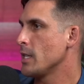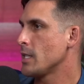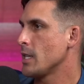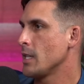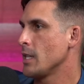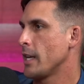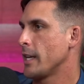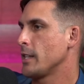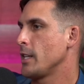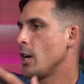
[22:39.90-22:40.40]

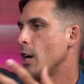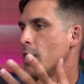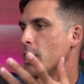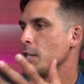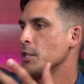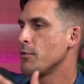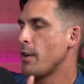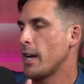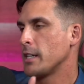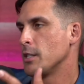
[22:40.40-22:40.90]
and like the
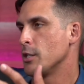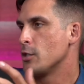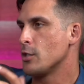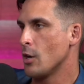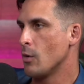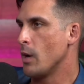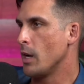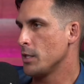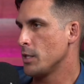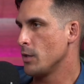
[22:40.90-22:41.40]
audience reacted
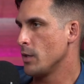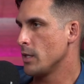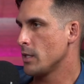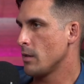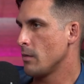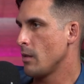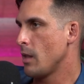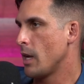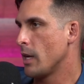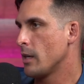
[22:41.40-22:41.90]
so well to it.
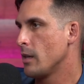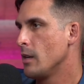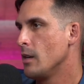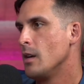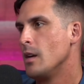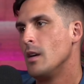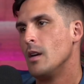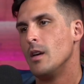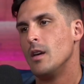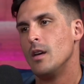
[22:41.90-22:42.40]
So we're like,
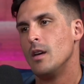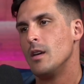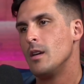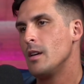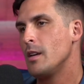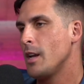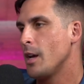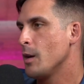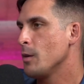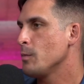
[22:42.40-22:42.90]

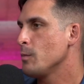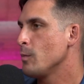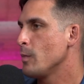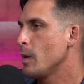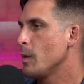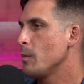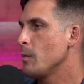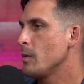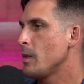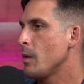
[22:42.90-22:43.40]

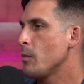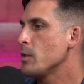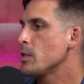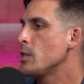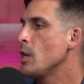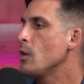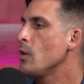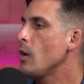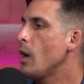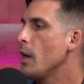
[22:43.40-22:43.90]
there was
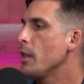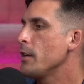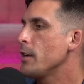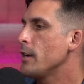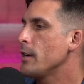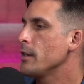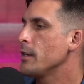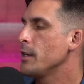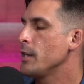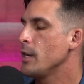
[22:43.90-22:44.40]
no
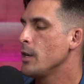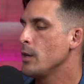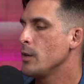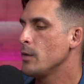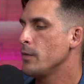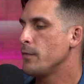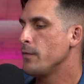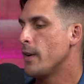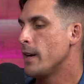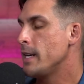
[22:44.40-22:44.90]
other,
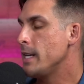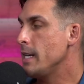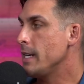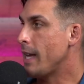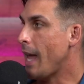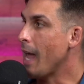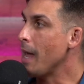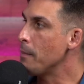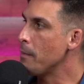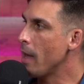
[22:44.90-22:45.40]
funny
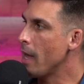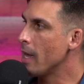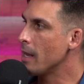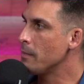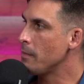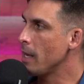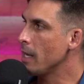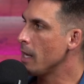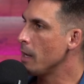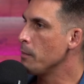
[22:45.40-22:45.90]
gay
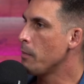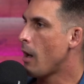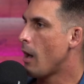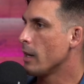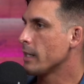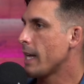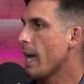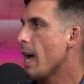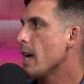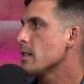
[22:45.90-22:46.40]
men making
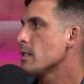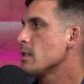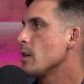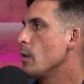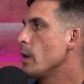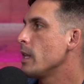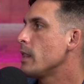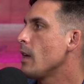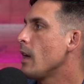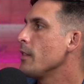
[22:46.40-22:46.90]
podcasts, so
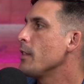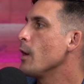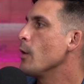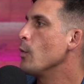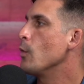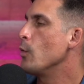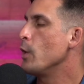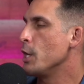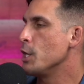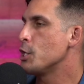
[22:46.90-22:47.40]
we thought
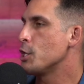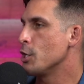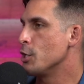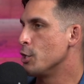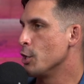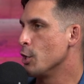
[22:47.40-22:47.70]
that we should do